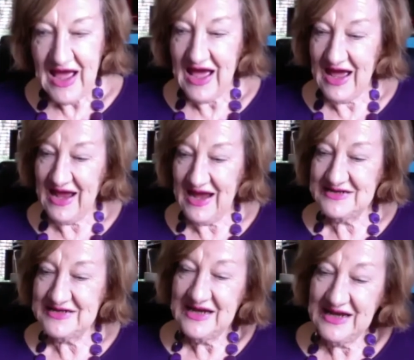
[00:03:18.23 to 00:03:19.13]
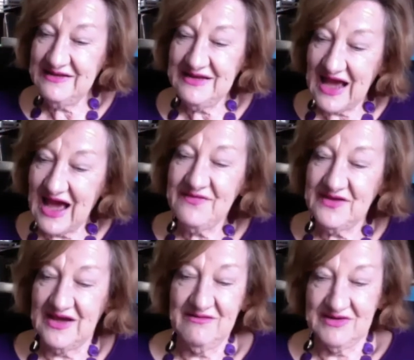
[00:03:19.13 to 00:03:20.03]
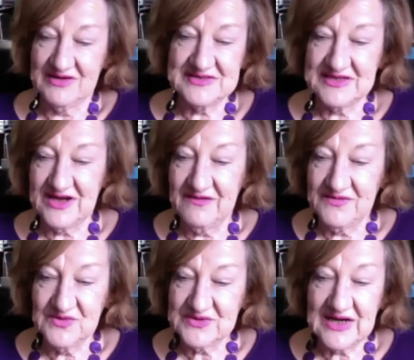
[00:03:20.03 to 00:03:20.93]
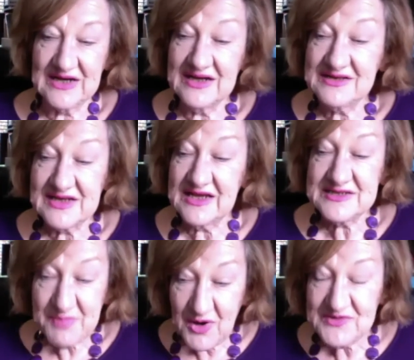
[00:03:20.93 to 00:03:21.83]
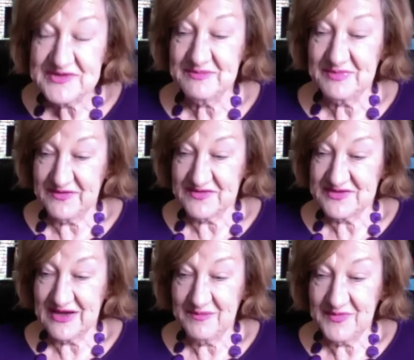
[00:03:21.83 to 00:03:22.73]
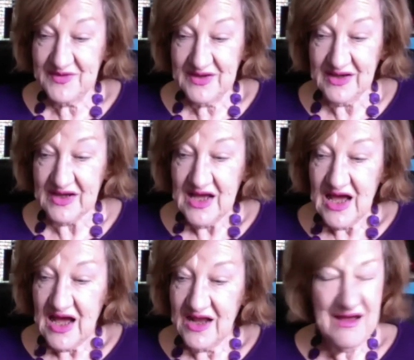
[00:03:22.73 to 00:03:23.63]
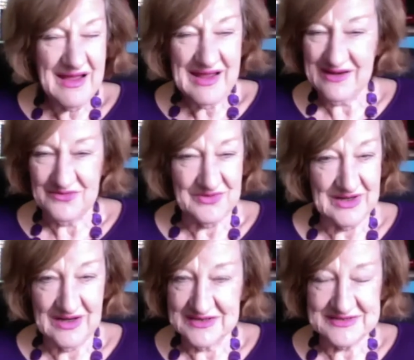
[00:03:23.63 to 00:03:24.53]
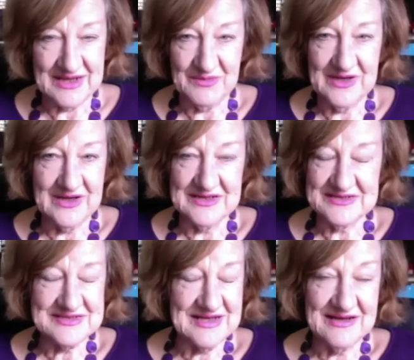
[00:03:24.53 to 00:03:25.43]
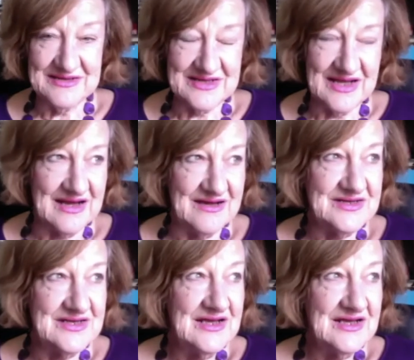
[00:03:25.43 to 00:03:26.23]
And in the other areas that I've looked at, it's possibly the same thing. And I hadn't realised that when I started out.